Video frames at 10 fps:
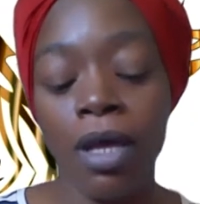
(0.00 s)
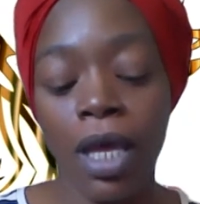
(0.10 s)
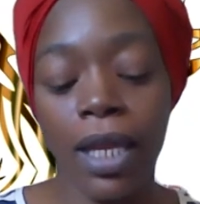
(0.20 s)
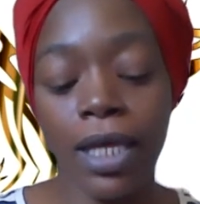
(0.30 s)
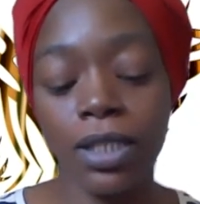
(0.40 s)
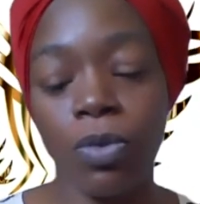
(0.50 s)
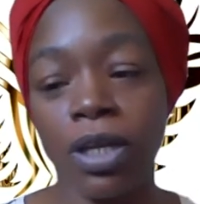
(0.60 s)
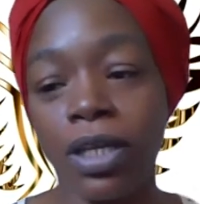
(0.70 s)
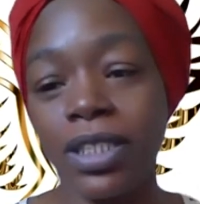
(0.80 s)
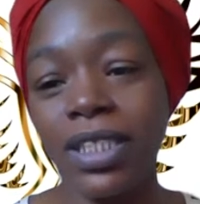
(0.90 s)
And that's one
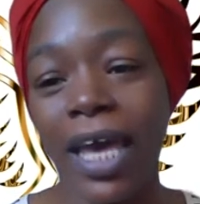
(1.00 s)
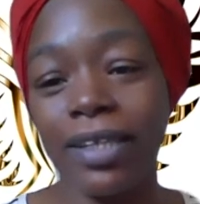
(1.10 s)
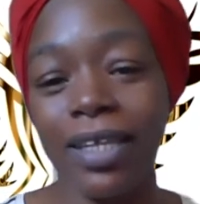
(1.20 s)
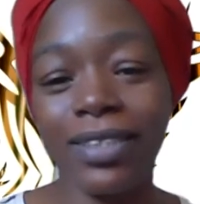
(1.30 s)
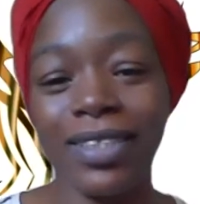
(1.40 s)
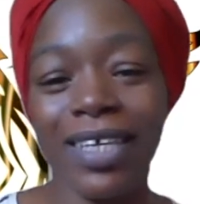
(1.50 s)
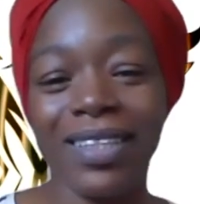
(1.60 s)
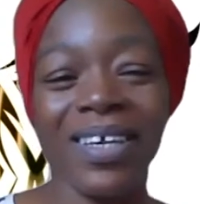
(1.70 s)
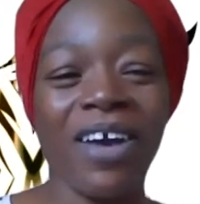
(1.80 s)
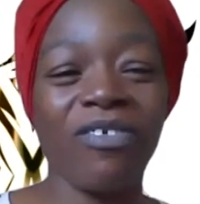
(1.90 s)
of the tactics that
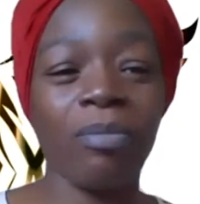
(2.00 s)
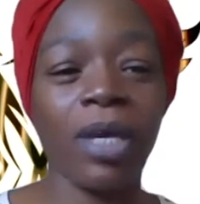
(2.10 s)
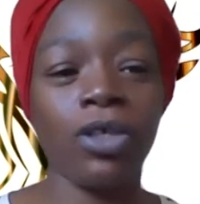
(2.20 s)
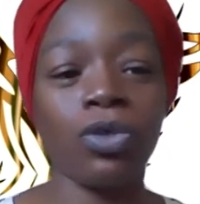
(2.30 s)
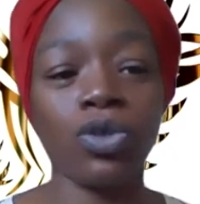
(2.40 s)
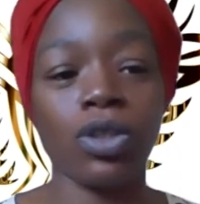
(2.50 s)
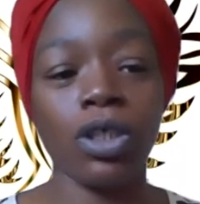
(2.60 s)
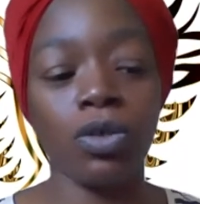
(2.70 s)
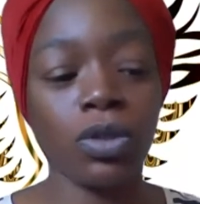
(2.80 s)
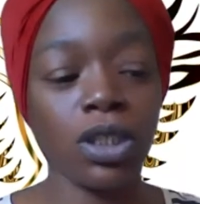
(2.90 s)
the government usually
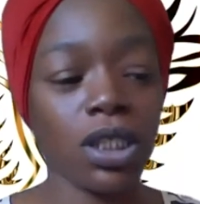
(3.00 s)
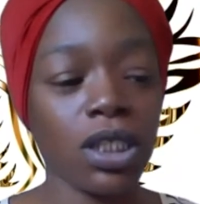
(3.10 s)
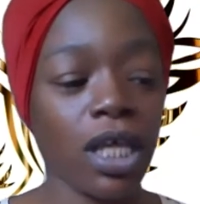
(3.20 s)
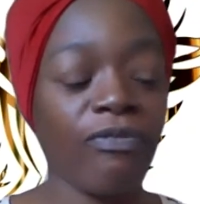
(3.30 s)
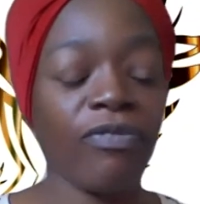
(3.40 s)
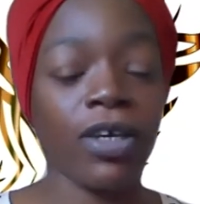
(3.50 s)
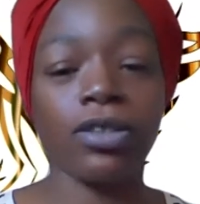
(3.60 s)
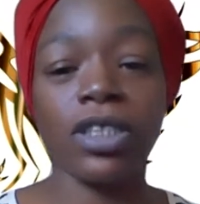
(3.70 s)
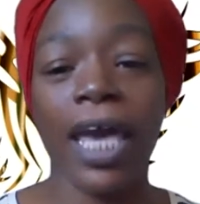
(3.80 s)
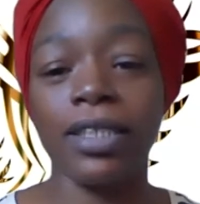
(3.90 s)
uses, is that fear
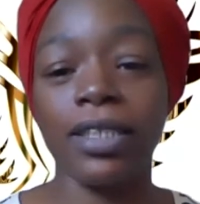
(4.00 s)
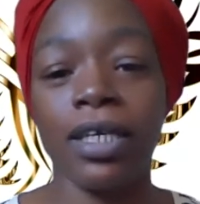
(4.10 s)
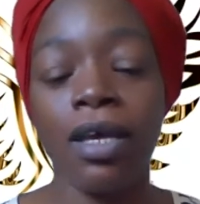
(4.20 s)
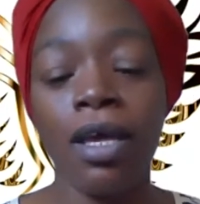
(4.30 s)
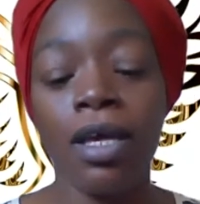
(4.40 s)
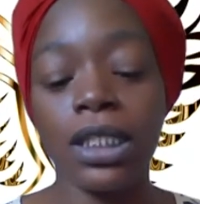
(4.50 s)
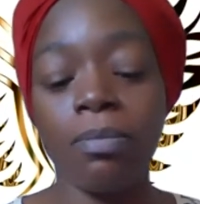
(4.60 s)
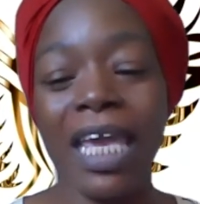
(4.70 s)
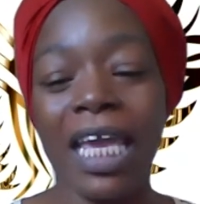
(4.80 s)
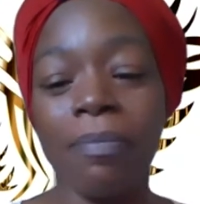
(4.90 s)
tactic, to
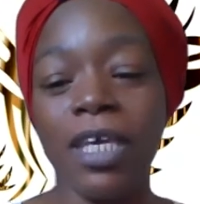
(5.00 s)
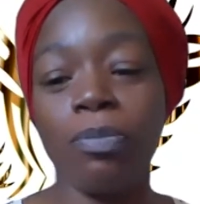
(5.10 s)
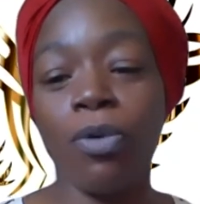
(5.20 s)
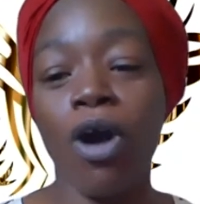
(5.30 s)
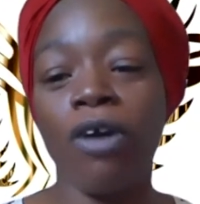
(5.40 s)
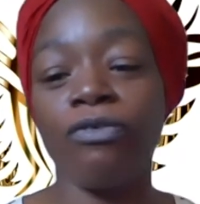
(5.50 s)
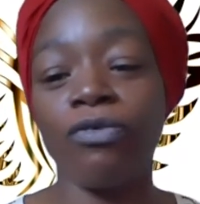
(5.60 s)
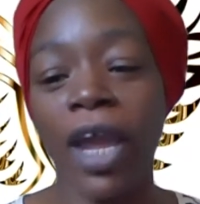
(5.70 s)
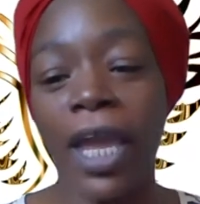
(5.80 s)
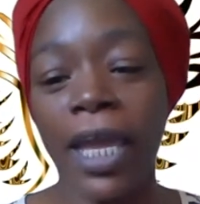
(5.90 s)
make people
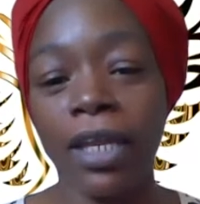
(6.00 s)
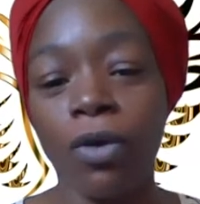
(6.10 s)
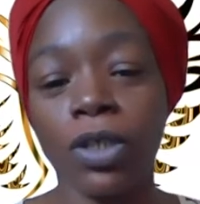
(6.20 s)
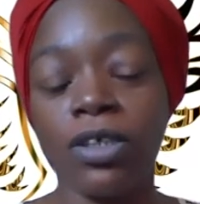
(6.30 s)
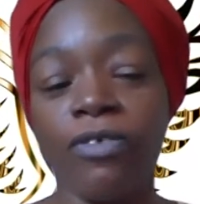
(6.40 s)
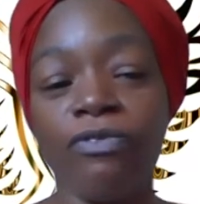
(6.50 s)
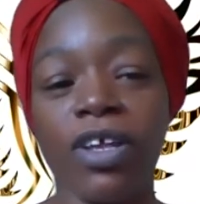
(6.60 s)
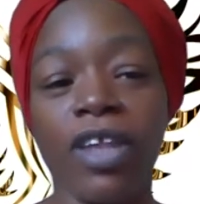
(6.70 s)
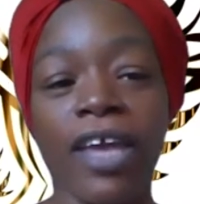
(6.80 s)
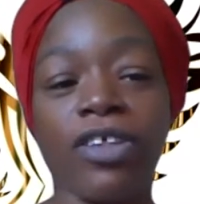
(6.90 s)
afraid or to feel
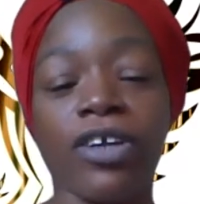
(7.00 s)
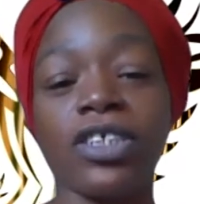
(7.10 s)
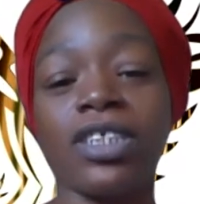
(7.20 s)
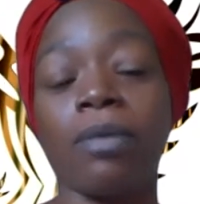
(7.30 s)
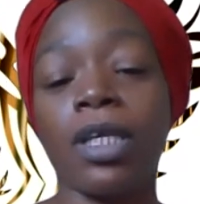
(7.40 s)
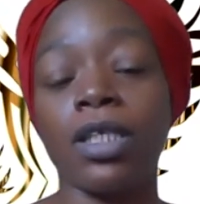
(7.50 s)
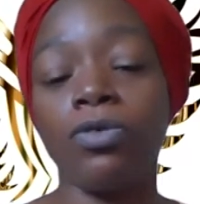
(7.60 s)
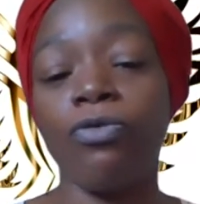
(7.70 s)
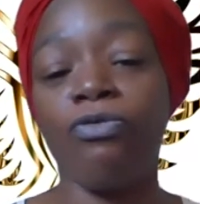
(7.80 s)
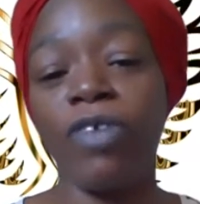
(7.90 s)
like there's something
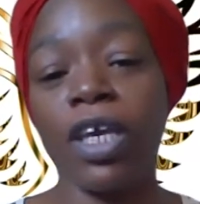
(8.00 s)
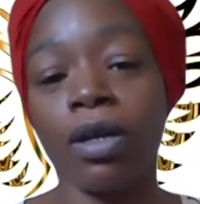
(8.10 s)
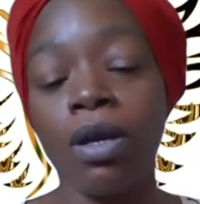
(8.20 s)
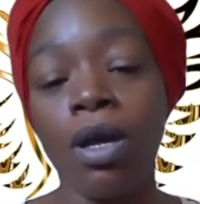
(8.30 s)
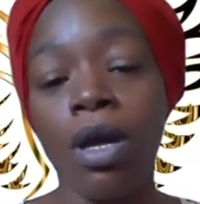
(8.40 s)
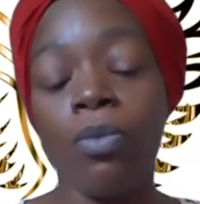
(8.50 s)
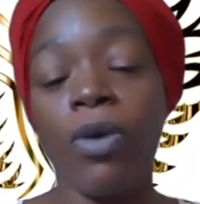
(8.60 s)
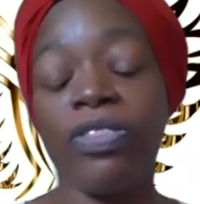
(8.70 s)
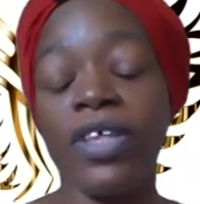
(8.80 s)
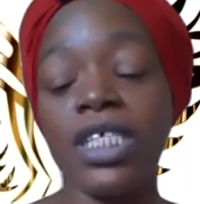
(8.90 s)
to fear
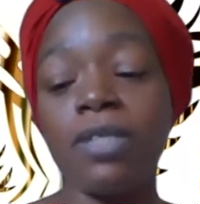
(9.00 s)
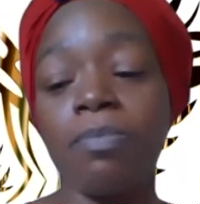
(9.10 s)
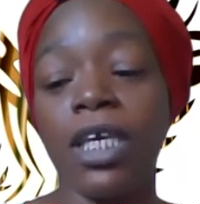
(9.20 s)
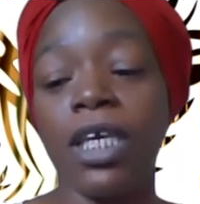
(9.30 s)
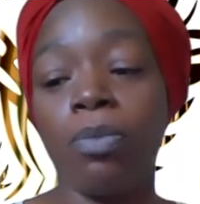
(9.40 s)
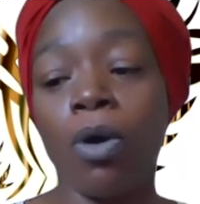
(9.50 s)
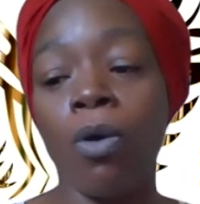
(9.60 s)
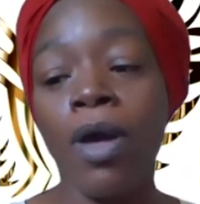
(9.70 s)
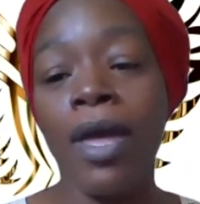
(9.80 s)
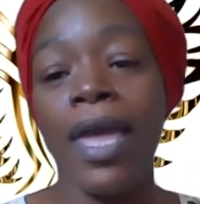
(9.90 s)
with these
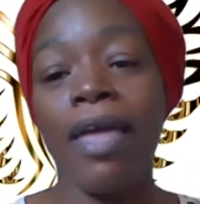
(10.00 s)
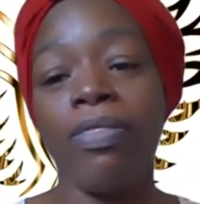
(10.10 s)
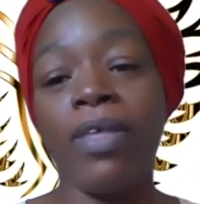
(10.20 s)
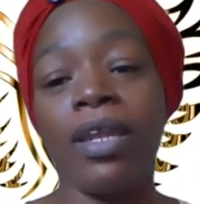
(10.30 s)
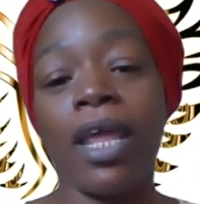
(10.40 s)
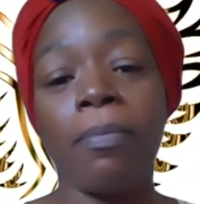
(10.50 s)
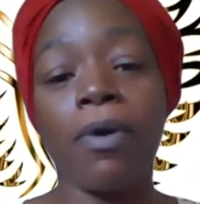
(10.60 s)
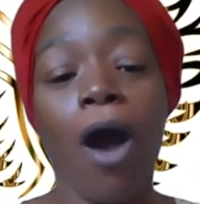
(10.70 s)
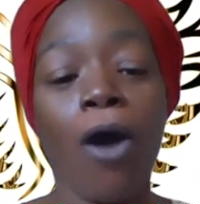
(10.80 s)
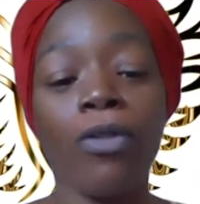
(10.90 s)
people. And then they put all